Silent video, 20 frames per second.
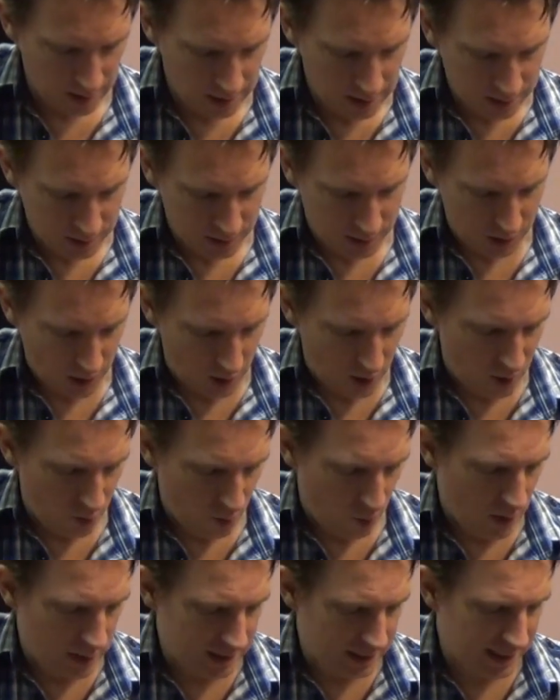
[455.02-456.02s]
So
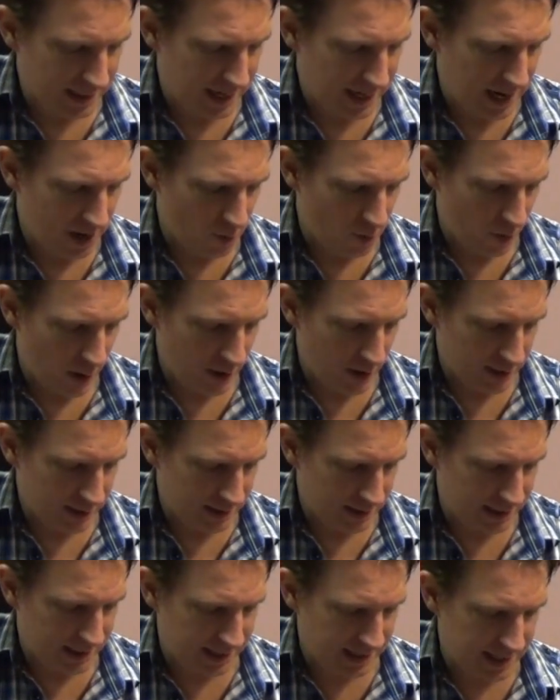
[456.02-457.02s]
once again, we're at
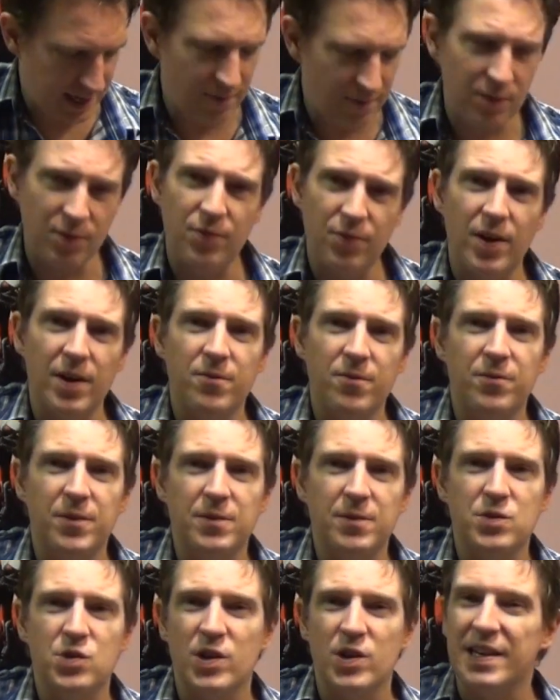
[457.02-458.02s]
7th fret of
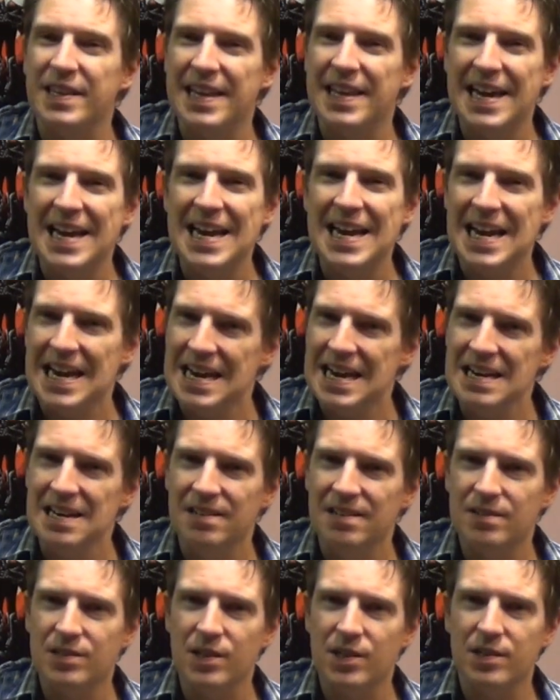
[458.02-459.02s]
5th string, the E,
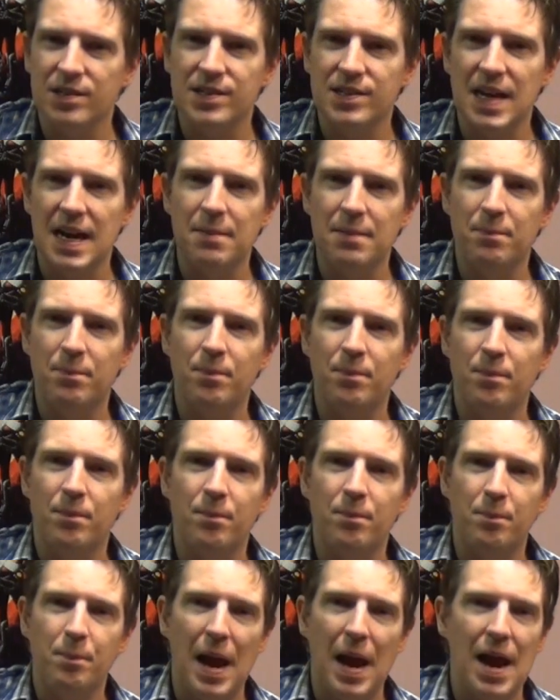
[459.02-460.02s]
so the
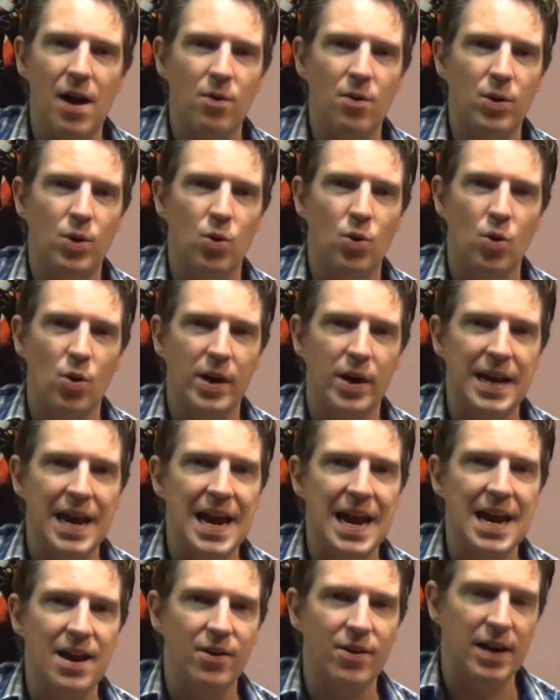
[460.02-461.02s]
same power chord
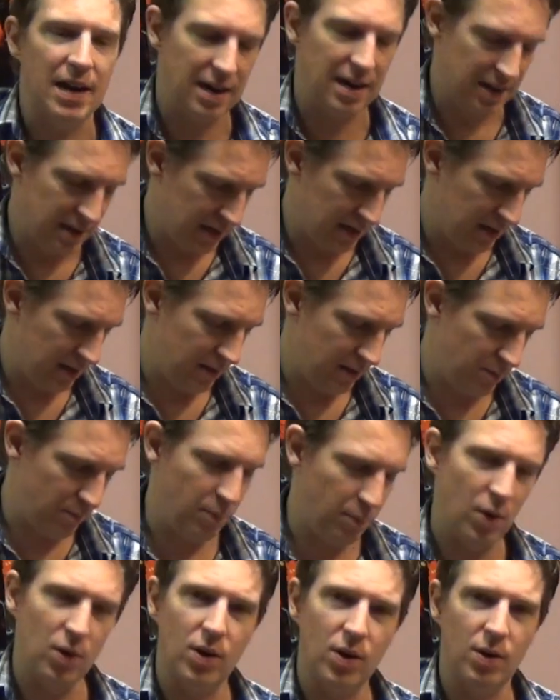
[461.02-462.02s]
area that
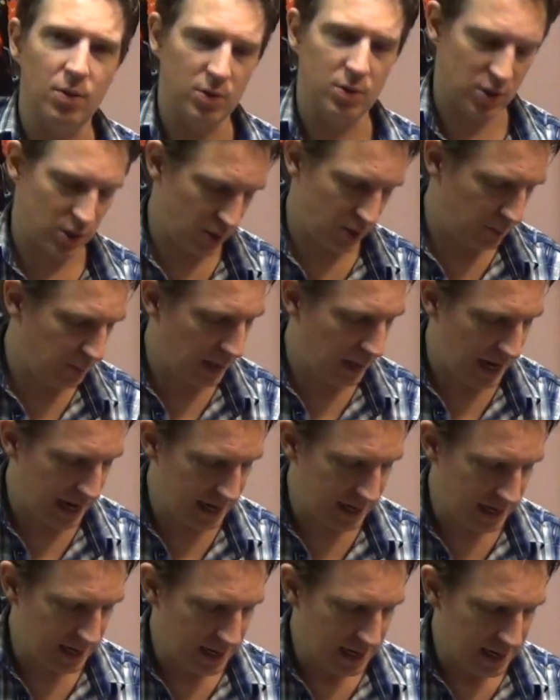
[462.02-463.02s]
Bongo was just
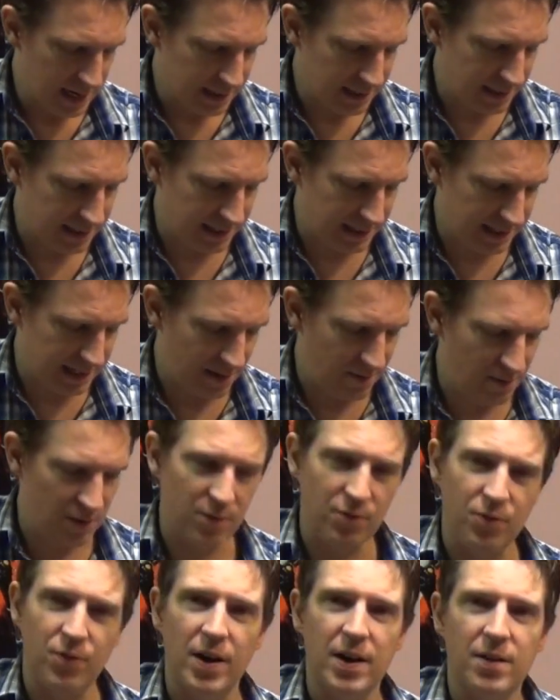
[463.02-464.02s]
playing.
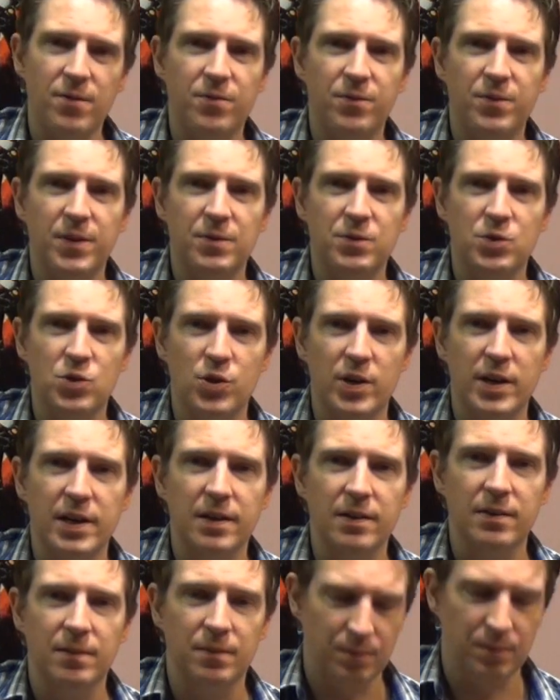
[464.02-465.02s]
7th fret of 5th string.